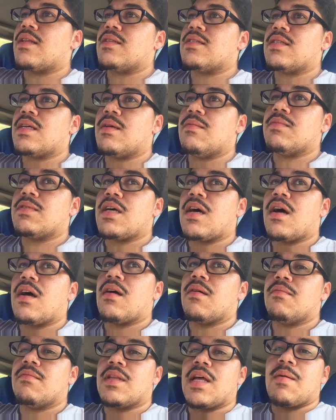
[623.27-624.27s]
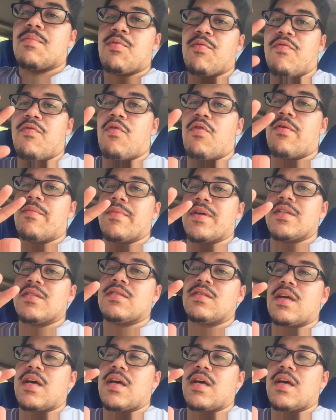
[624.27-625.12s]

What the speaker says: the same time that performance